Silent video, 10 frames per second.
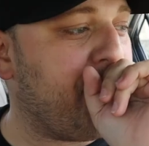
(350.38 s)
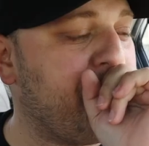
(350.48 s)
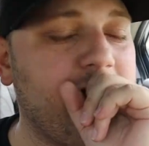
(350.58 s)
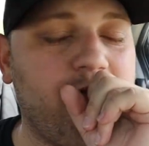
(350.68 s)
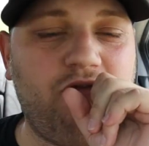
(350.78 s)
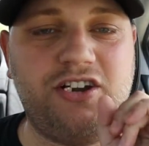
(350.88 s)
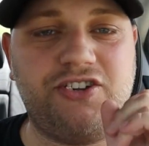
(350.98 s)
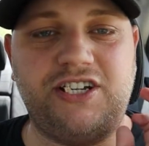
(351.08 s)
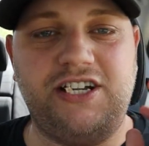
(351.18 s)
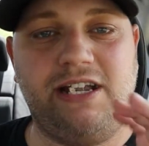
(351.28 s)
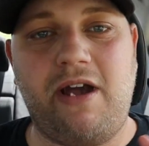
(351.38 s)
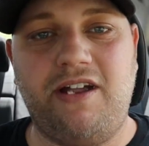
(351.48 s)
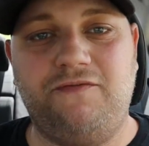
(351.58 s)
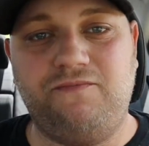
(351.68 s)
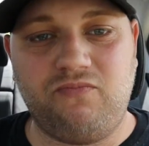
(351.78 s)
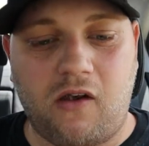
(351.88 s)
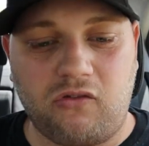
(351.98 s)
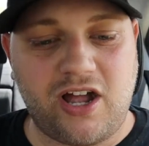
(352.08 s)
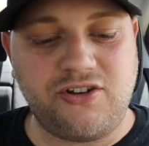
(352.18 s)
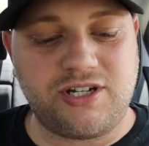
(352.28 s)
I'm going to finish eating my
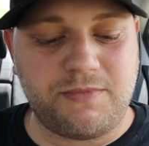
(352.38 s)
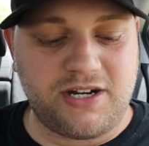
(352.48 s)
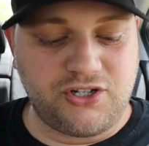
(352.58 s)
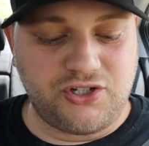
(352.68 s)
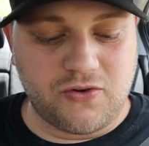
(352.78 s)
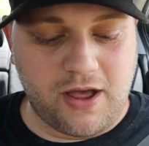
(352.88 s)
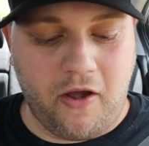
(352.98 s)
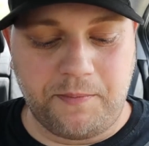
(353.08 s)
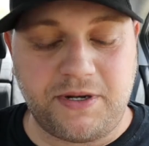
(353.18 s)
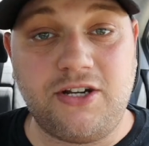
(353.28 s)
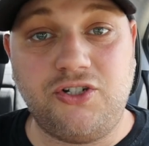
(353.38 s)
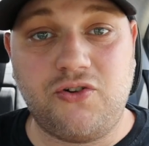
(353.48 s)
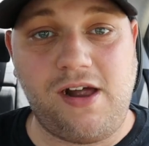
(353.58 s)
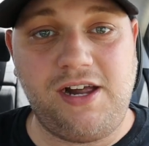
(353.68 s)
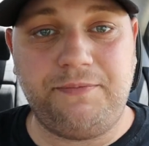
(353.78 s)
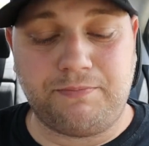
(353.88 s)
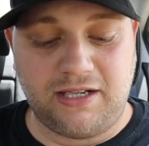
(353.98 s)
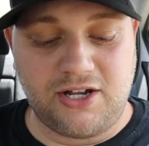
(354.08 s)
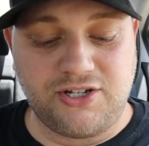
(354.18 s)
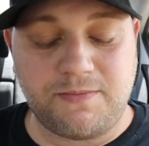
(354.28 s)
lunch. I'm gonna enjoy
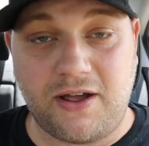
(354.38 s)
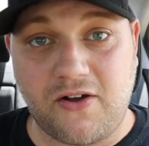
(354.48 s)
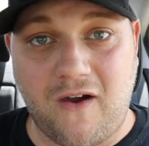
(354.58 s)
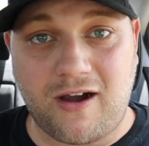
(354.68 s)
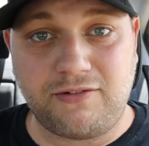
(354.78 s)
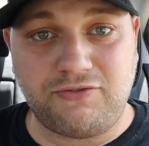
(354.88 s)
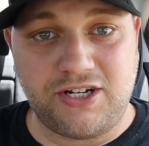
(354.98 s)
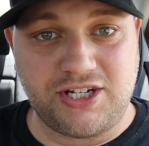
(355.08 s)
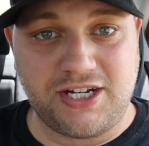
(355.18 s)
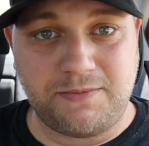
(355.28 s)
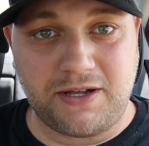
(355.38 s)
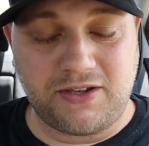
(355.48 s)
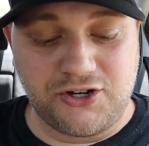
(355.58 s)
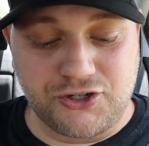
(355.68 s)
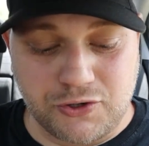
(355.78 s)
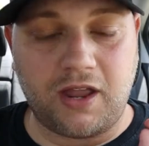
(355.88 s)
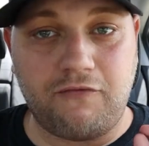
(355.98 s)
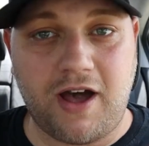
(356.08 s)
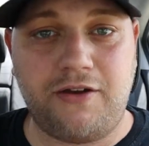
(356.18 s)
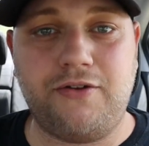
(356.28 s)
my lunch in my car. I'm finished eating my lunch.
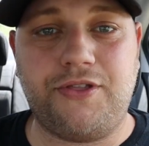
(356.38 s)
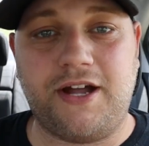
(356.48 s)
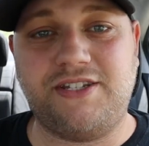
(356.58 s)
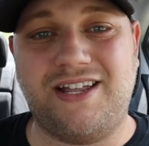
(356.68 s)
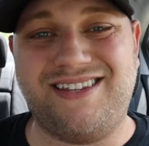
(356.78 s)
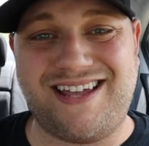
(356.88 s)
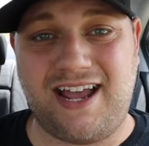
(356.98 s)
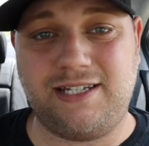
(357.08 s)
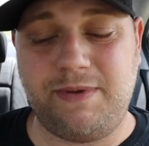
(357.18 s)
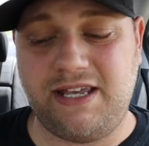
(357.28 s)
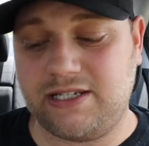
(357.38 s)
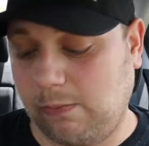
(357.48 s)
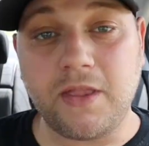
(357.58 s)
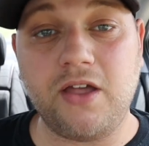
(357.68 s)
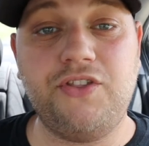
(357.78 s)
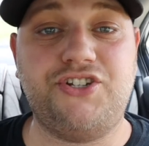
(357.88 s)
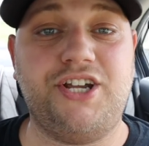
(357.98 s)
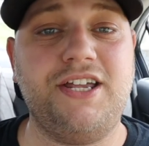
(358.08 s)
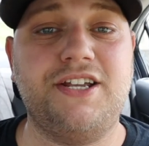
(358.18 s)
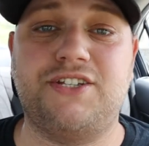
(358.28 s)
Final thoughts on Zaxby's. The
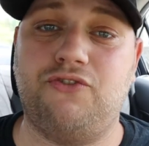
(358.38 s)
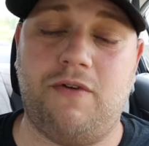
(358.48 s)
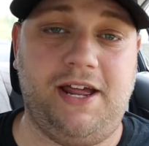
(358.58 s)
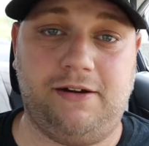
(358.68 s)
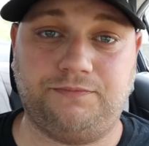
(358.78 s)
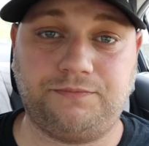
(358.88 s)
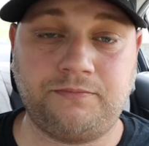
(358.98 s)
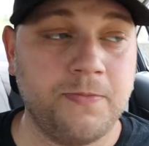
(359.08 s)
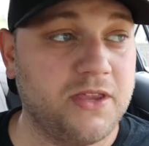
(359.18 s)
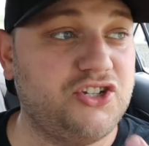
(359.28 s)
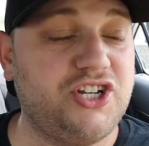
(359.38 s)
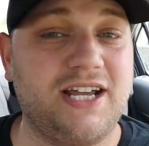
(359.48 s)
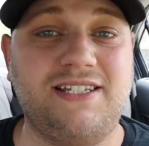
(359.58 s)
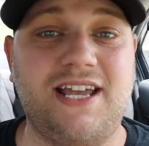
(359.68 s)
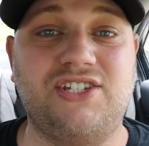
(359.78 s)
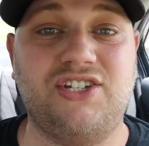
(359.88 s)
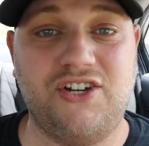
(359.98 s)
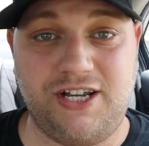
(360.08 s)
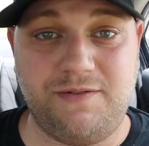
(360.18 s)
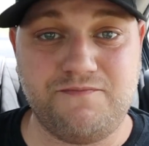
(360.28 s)
chicken is great. The chicken tastes
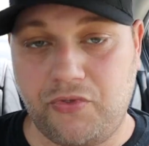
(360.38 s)
good.